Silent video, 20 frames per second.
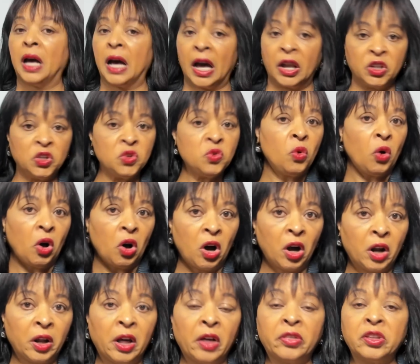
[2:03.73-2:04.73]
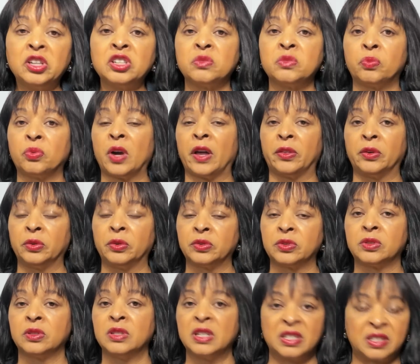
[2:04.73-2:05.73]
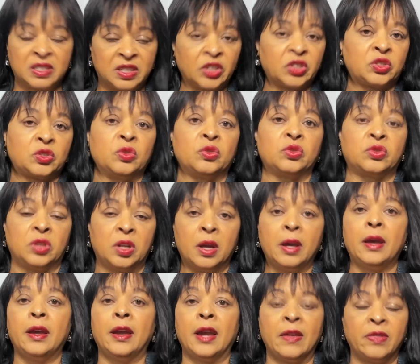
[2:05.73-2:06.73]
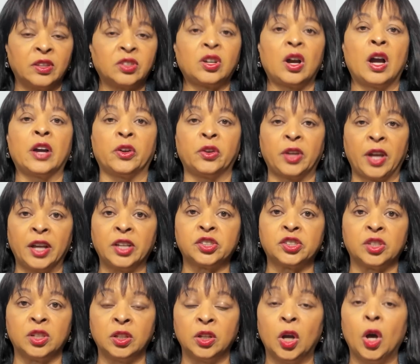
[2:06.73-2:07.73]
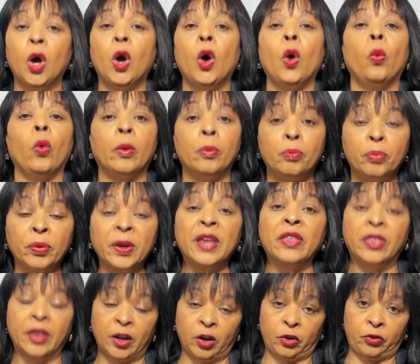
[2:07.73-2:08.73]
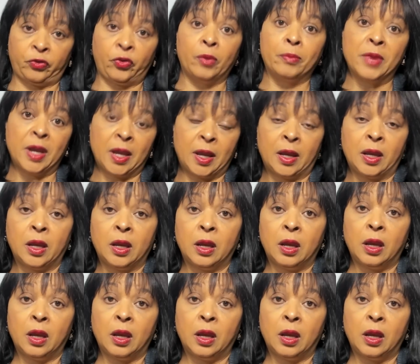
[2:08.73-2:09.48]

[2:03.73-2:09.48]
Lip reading: I knew all these brothers and sisters in this congregation would be there for me.